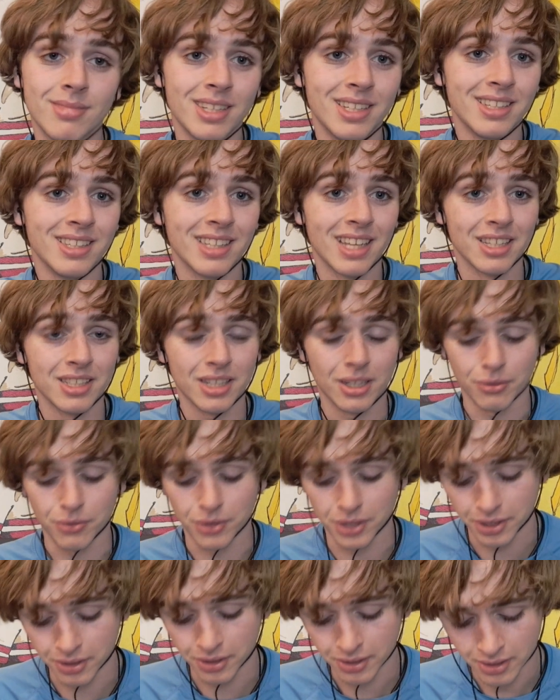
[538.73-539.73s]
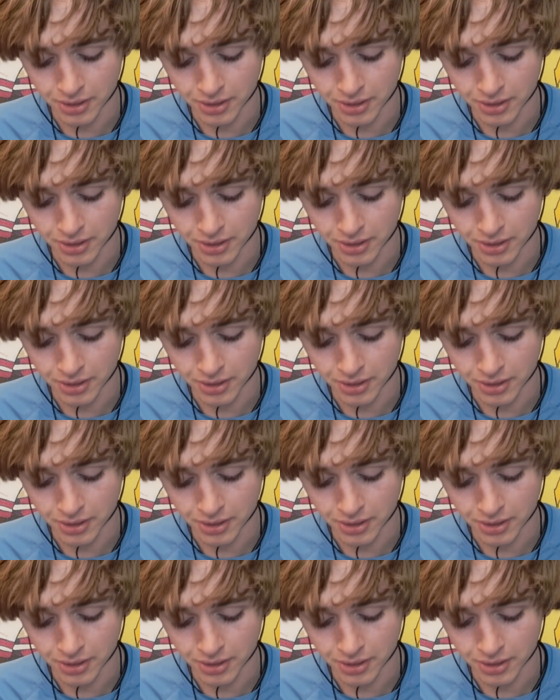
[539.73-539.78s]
I think that's kind of funny.